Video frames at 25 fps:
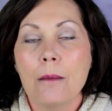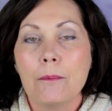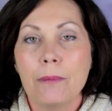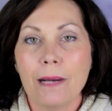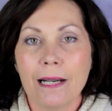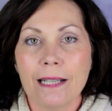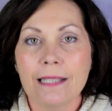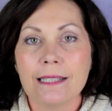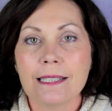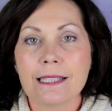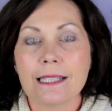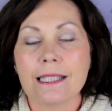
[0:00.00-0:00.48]

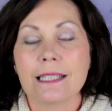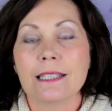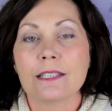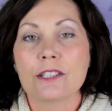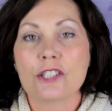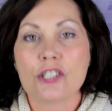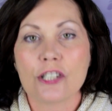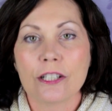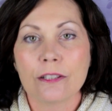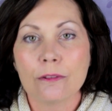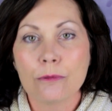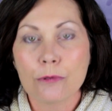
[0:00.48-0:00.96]
But in
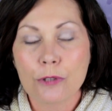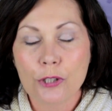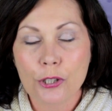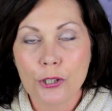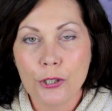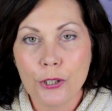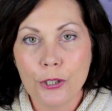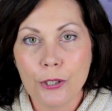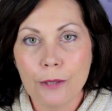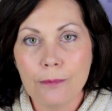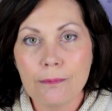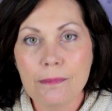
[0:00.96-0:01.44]
general
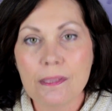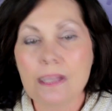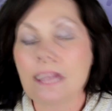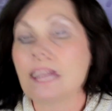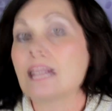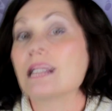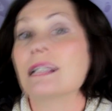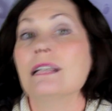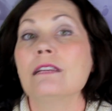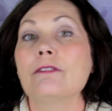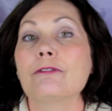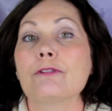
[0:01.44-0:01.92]
terms,
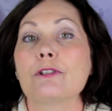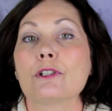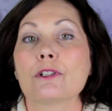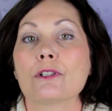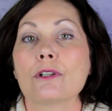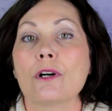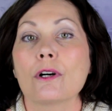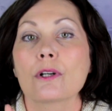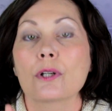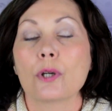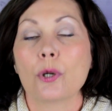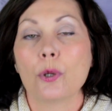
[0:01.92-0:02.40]
if you're
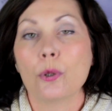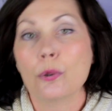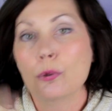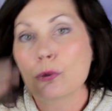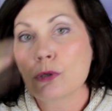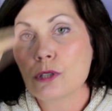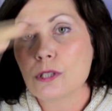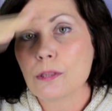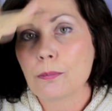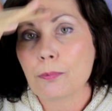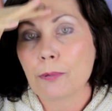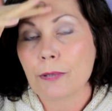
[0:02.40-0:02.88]
not
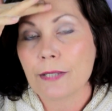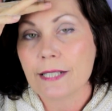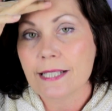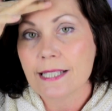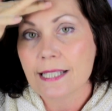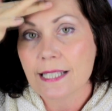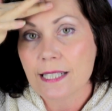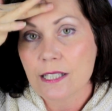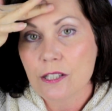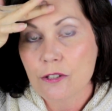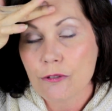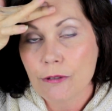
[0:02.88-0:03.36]
called to
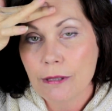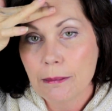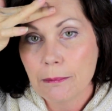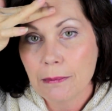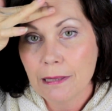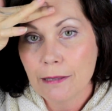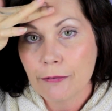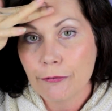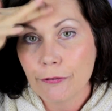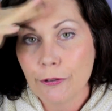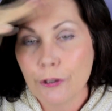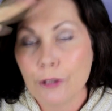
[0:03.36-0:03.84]
press
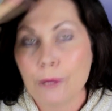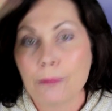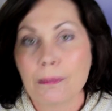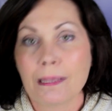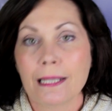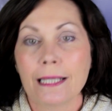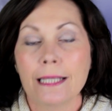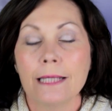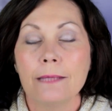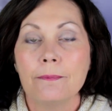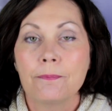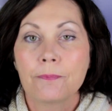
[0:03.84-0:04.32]
extremely
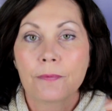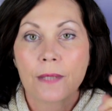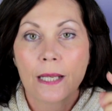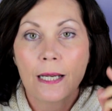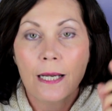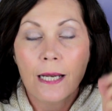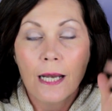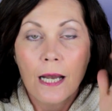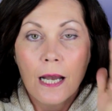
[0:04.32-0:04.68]
firmly,